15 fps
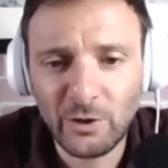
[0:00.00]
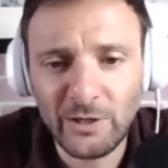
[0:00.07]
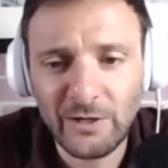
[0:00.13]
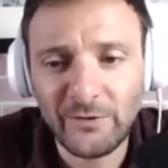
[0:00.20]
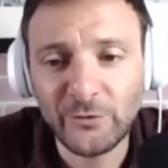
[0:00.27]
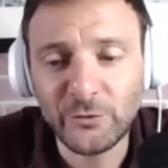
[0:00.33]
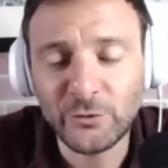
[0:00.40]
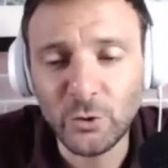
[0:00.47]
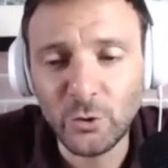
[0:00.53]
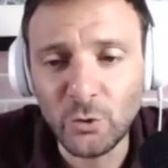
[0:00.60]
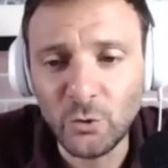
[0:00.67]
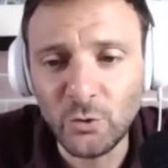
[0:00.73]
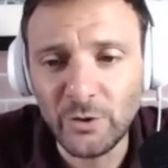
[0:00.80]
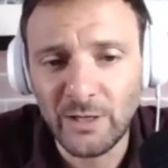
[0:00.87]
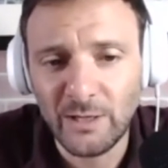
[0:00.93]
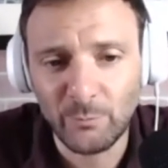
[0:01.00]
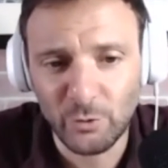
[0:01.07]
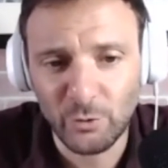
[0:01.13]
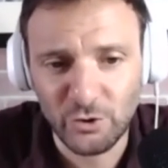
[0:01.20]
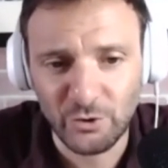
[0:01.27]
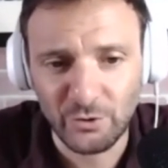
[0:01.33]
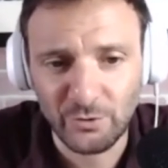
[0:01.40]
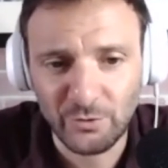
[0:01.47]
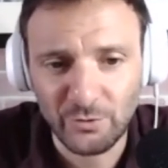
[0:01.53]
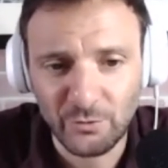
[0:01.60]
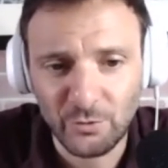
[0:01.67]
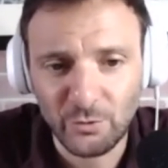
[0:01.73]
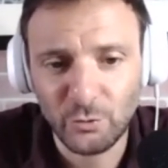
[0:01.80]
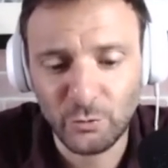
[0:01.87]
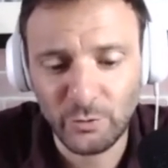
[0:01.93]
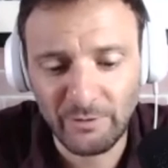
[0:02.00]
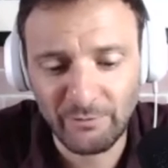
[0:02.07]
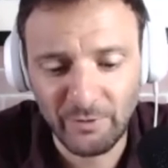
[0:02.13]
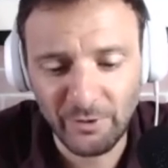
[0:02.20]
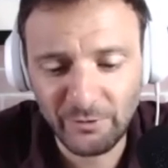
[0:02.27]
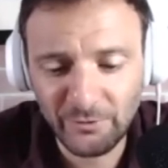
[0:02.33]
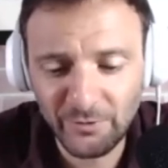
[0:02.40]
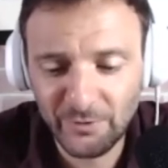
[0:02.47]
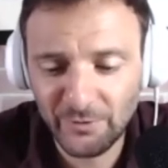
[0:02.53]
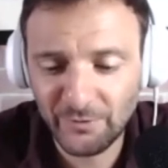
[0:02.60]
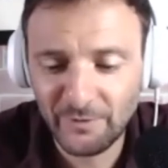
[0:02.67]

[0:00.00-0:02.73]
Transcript: strong emotion to an event,